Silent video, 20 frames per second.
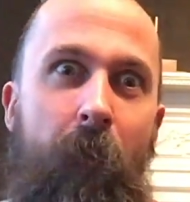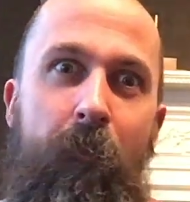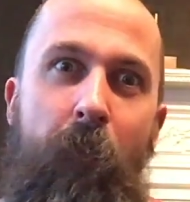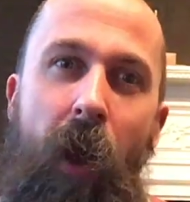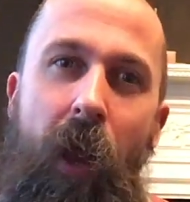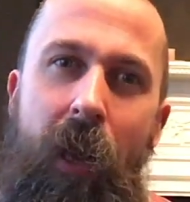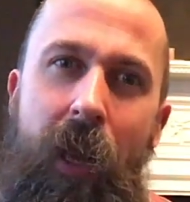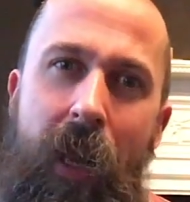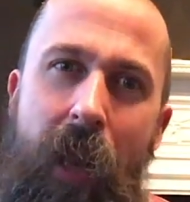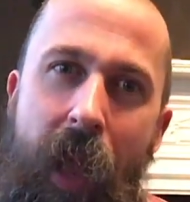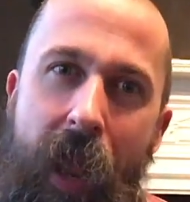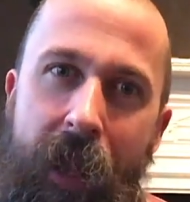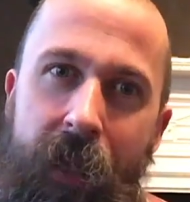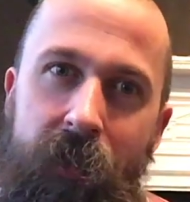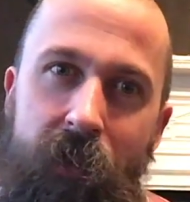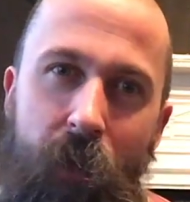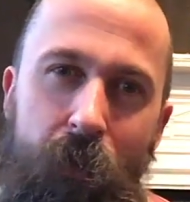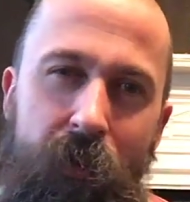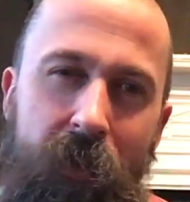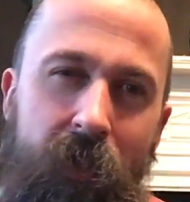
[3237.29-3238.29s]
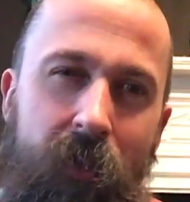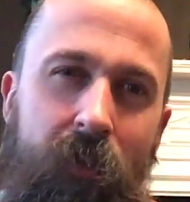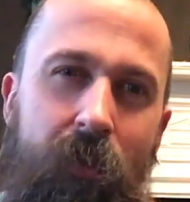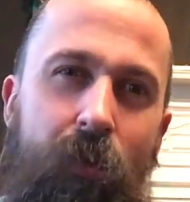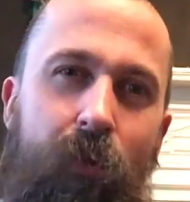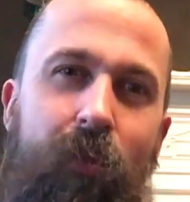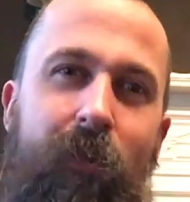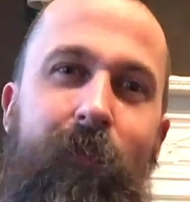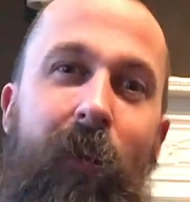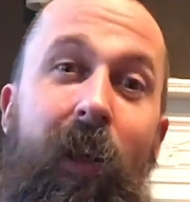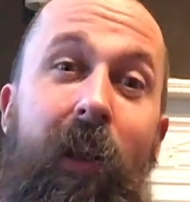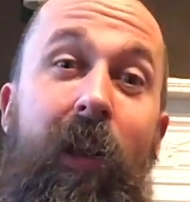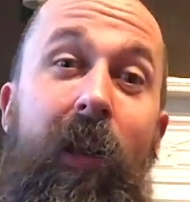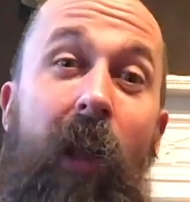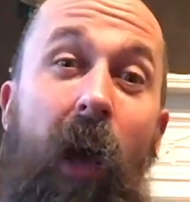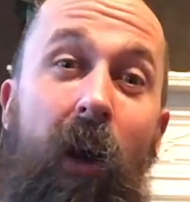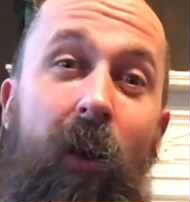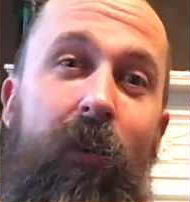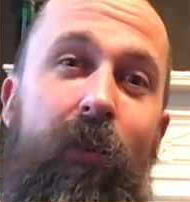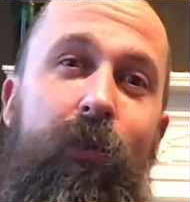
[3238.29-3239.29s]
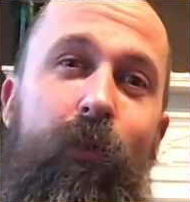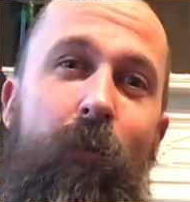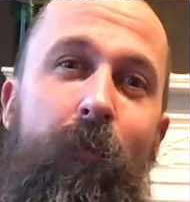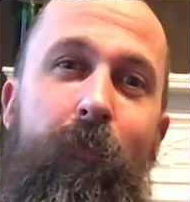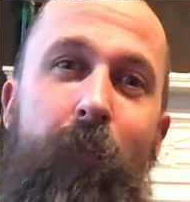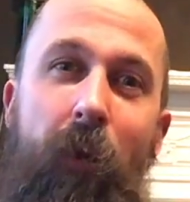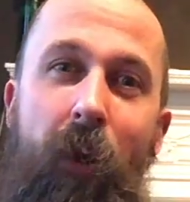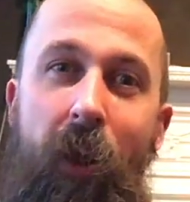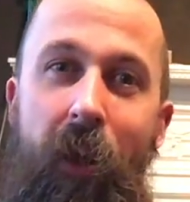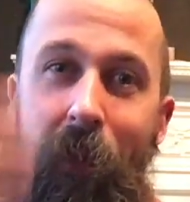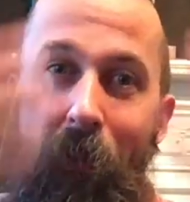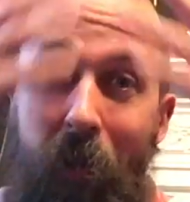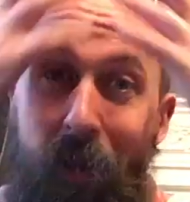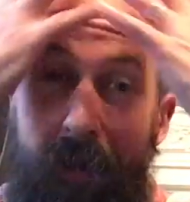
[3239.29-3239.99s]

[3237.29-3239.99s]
my legs, I was exhausted, my lungs were burning,